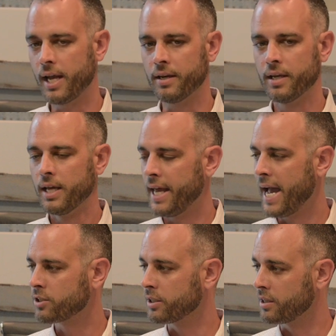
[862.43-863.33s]
And
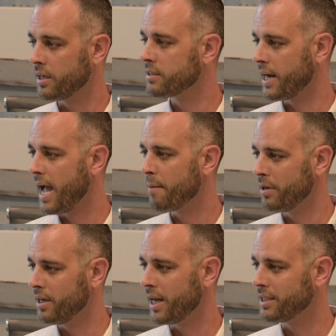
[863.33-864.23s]
actually things that
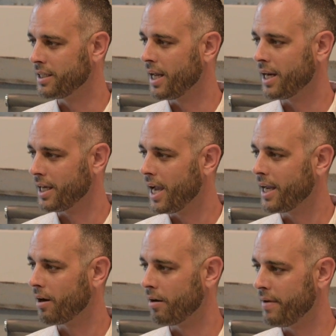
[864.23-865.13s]
happened in
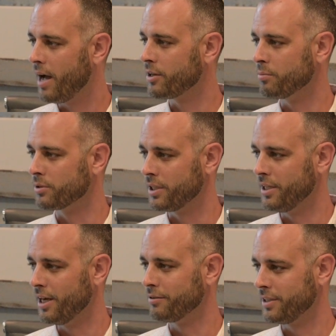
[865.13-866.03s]
1988 are valuable to
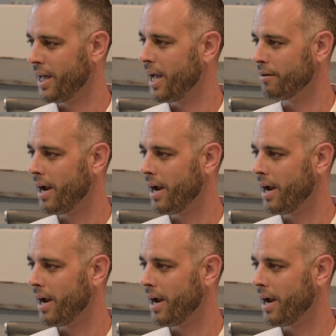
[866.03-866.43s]
know today,